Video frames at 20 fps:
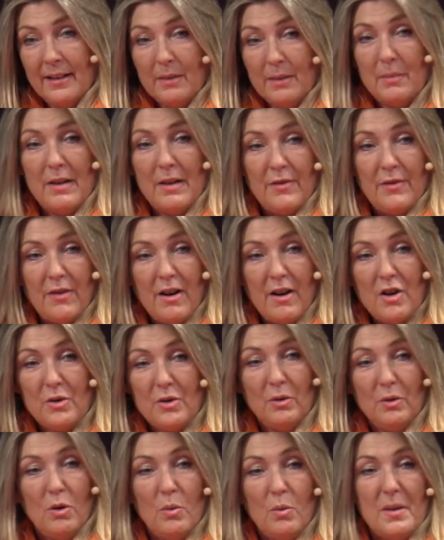My
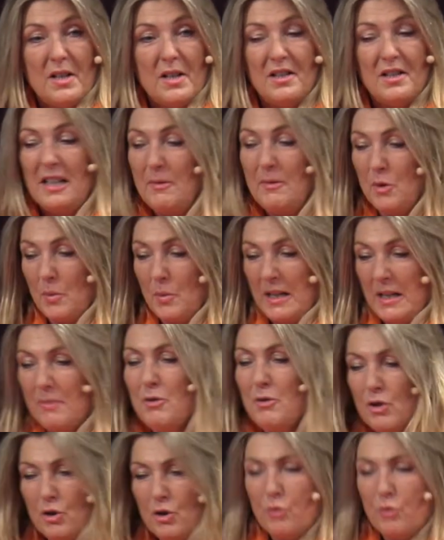father always said it was when he
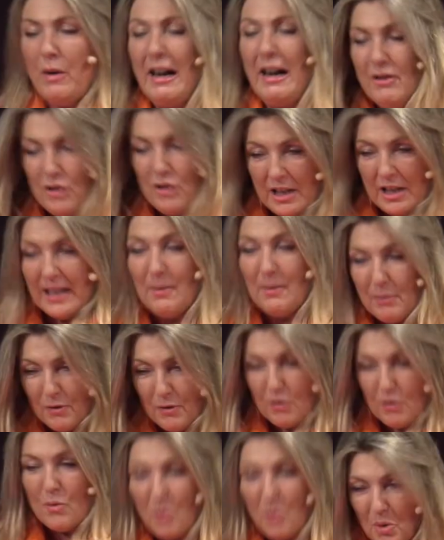was scratching it
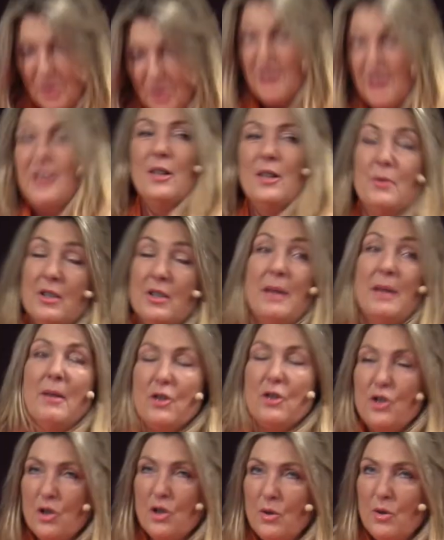before Waterloo, which I'm
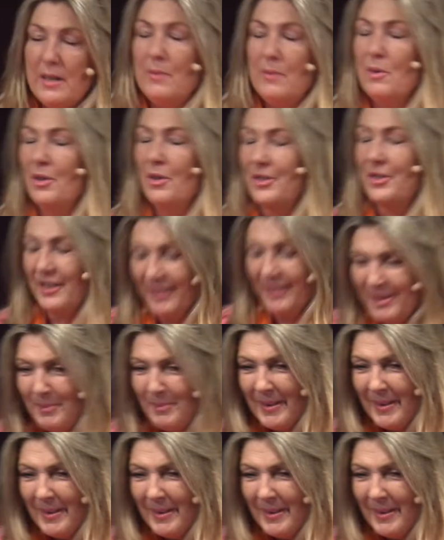sure he wasn't.